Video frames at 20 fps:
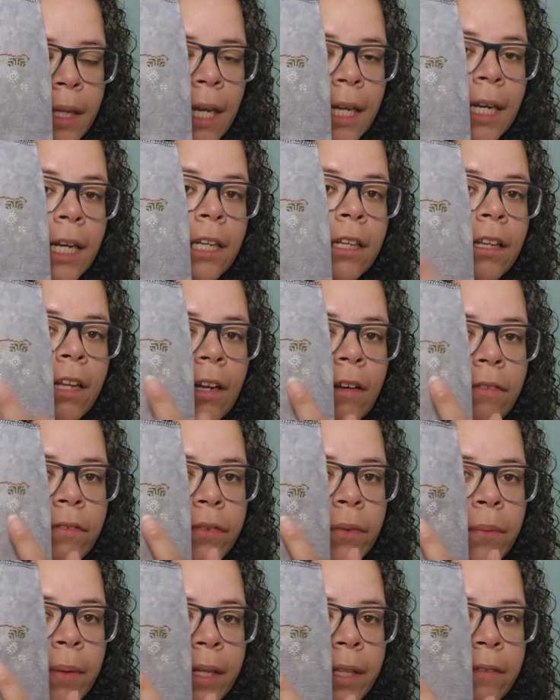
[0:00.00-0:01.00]
And I love
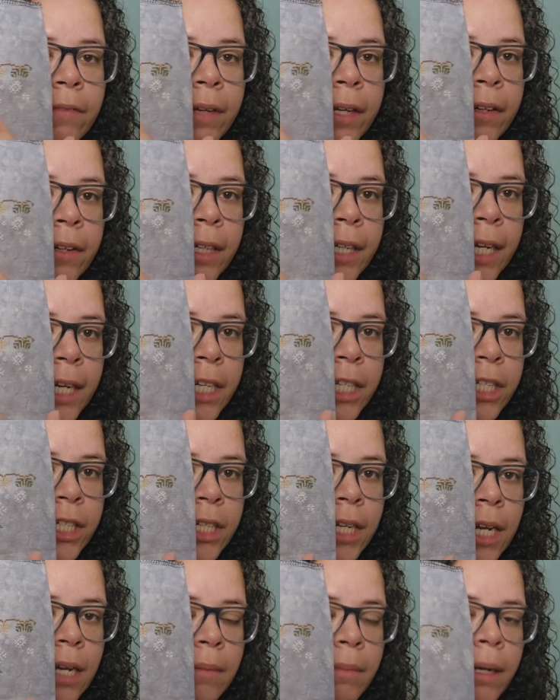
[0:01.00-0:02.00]
the way the variegation
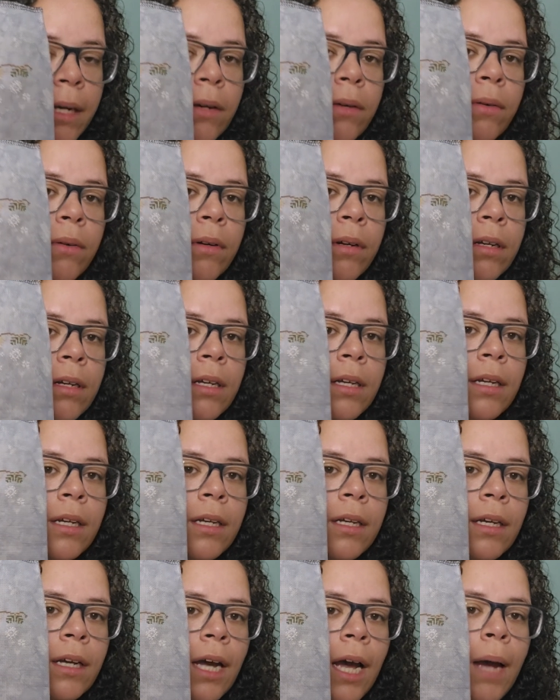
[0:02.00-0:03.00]
came out.
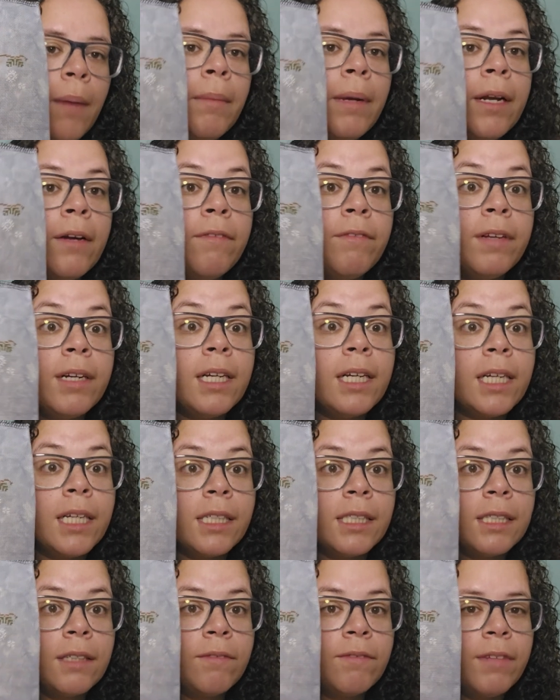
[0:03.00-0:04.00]
I'm not a
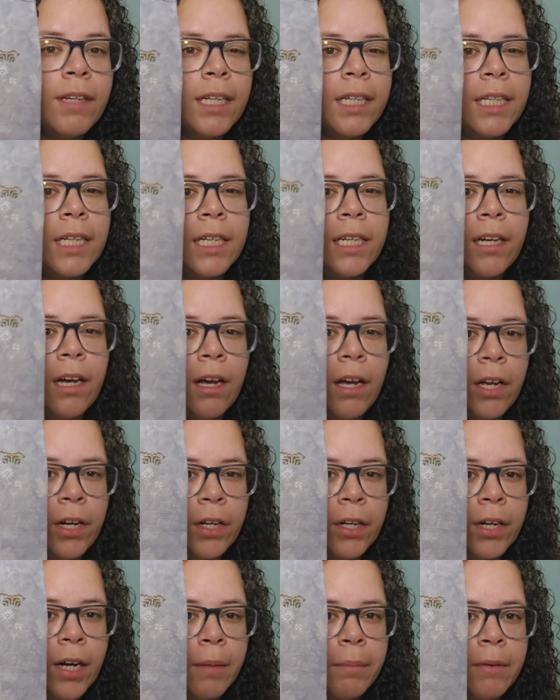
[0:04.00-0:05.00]
finicky
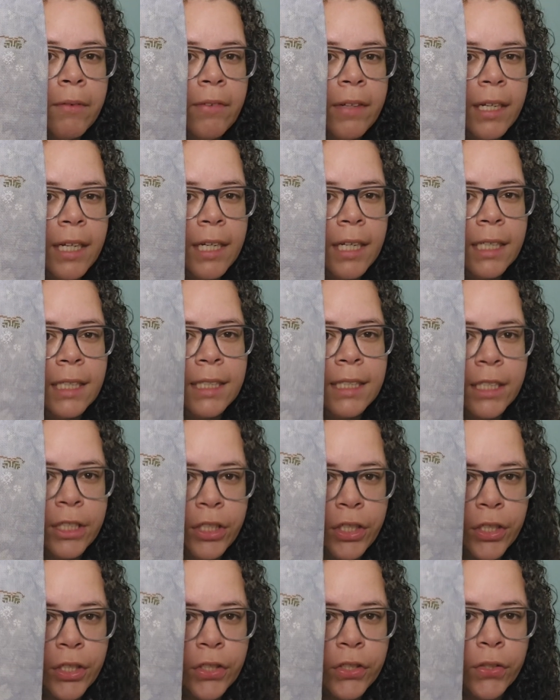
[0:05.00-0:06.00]
cutter, I'm a finicky
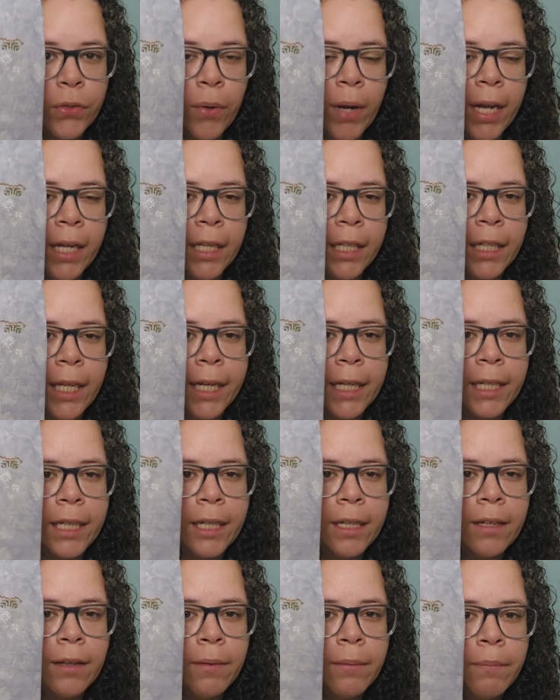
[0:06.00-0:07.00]
stitcher, so I
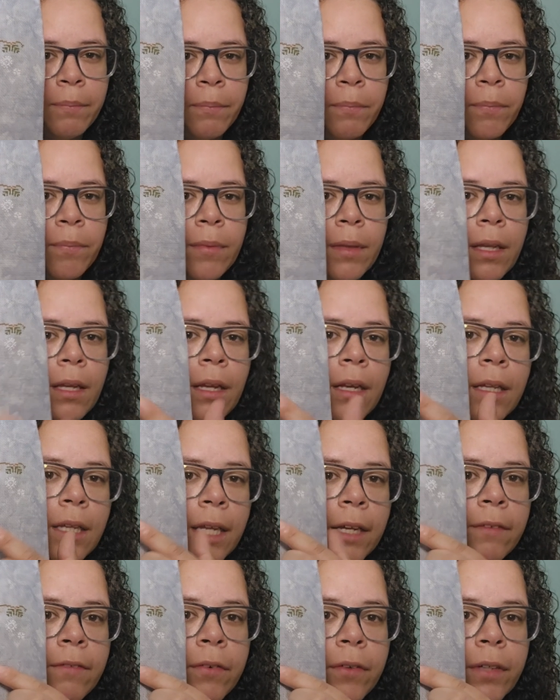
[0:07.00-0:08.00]
like
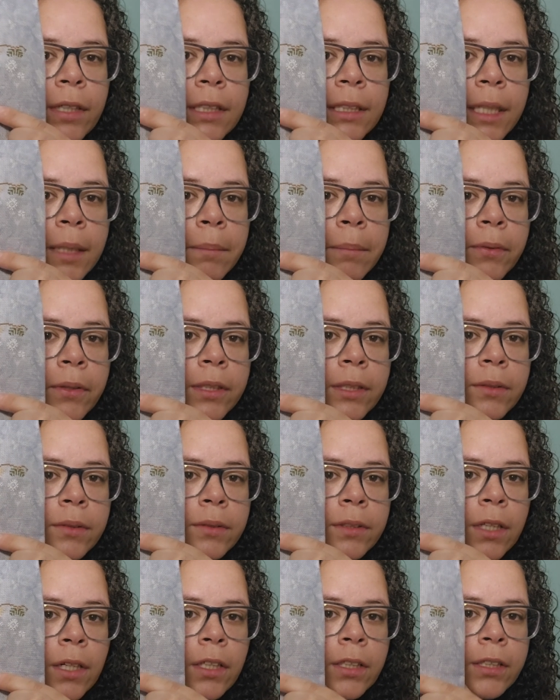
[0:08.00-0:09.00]
for example, this
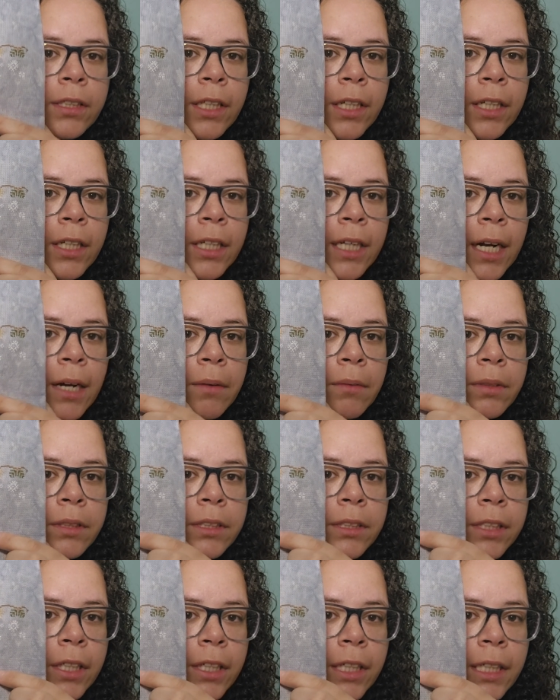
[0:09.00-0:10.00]
one's all dark. I would
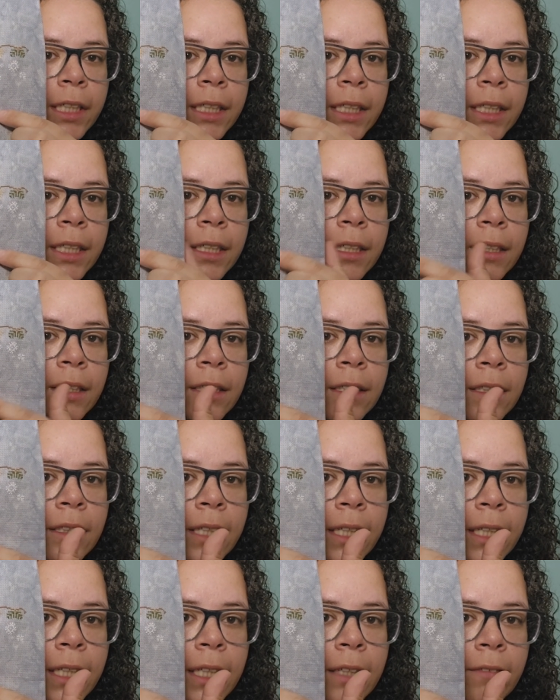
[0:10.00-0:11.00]
start it,
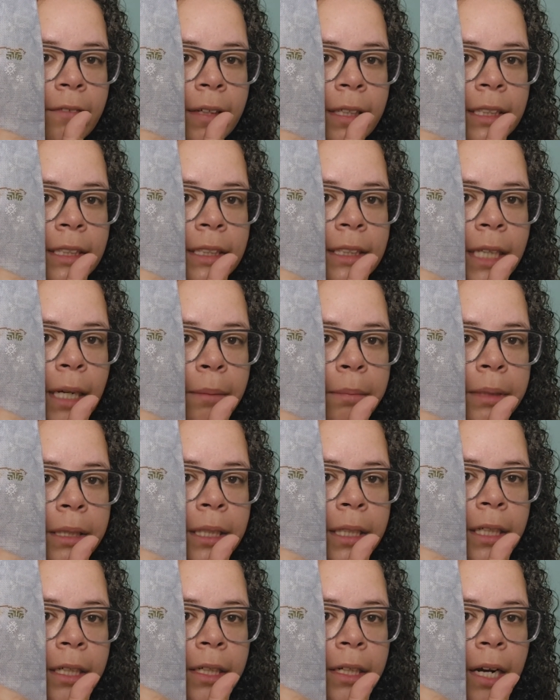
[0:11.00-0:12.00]
like if I stopped
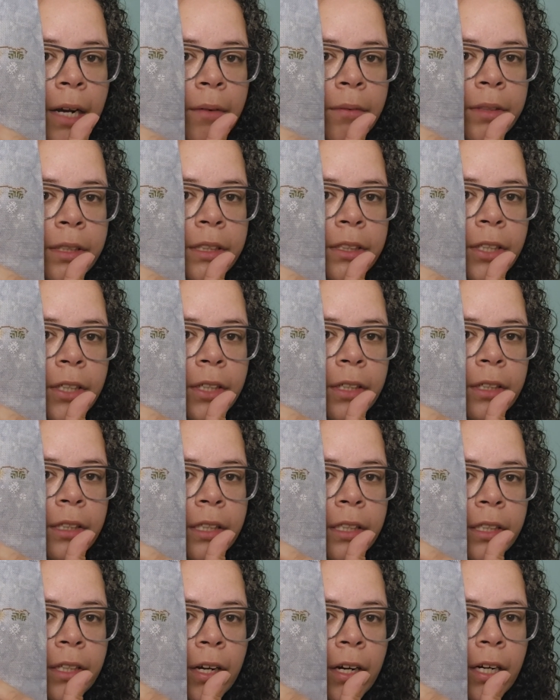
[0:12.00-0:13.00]
here, I would start the
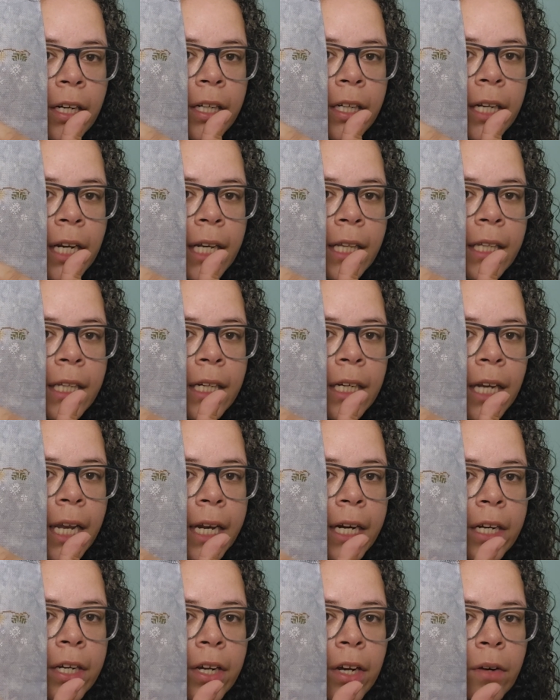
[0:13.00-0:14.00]
dark and then
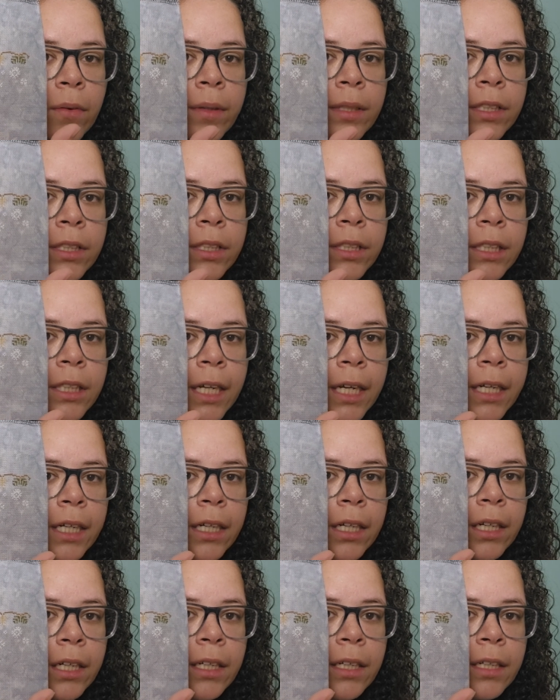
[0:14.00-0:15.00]
let it go into the
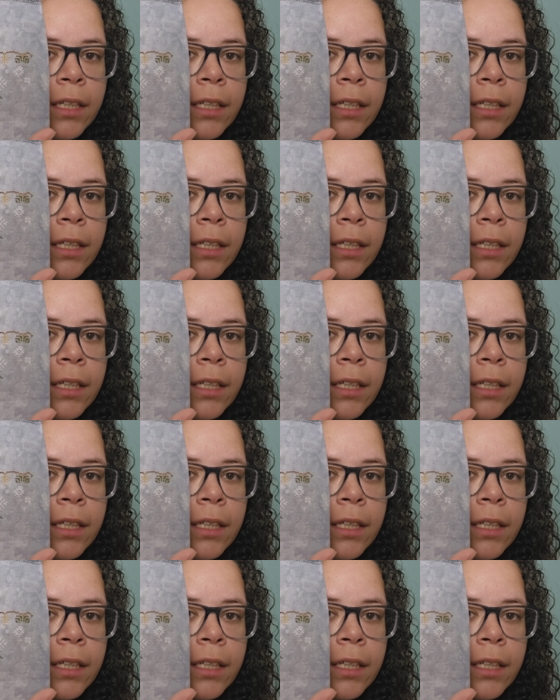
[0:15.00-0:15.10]
lighter.